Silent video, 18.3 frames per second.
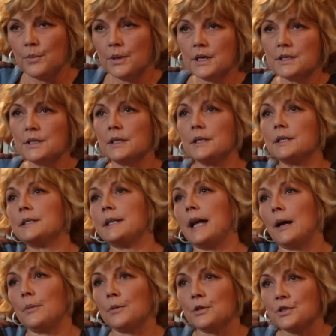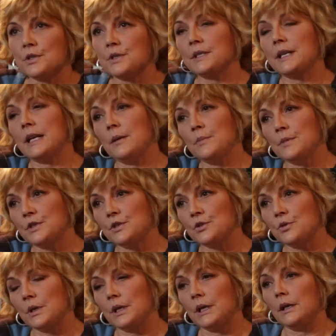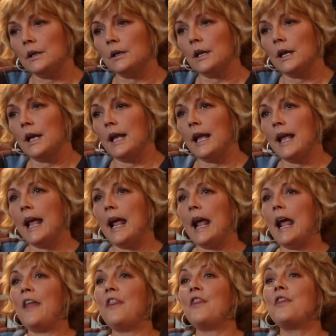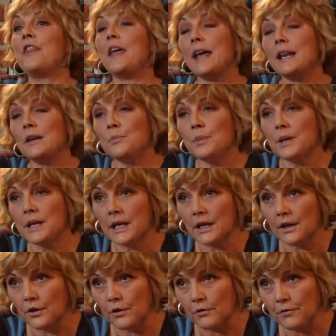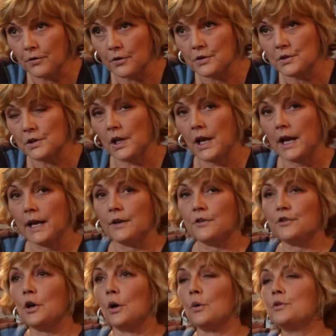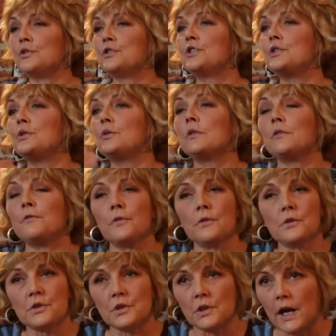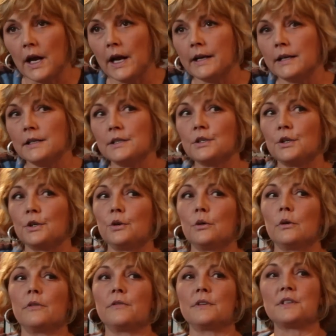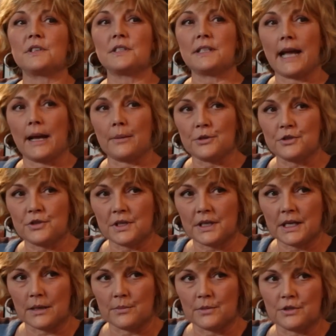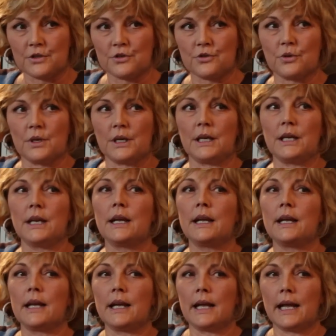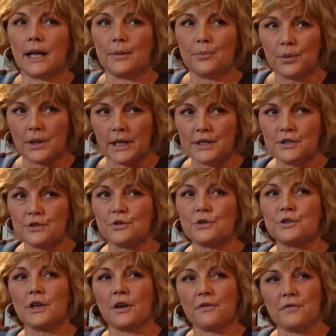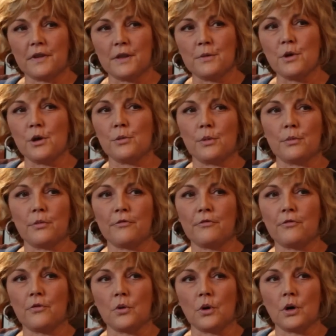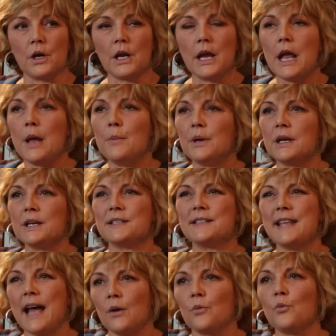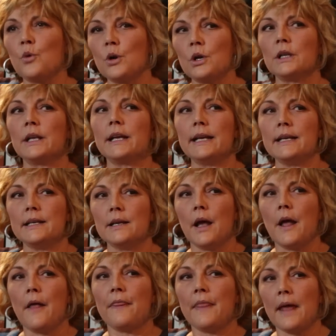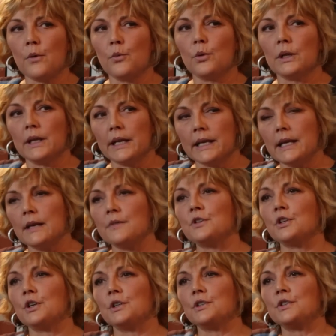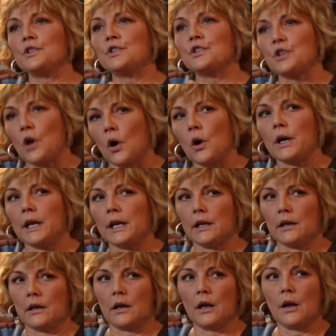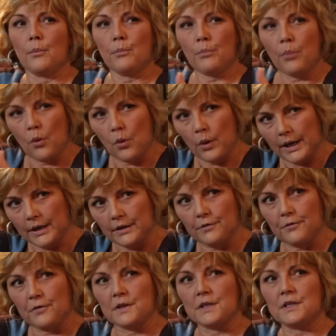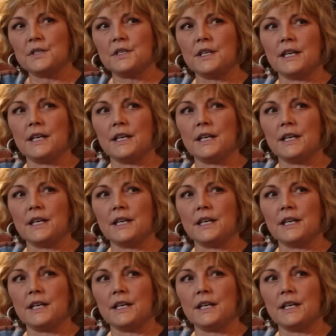because it establishes chemistry. And then begin your first line. Don't do the first line until you have established the chemistry and placed yourself in the moment before, because that really gives a good starting point for the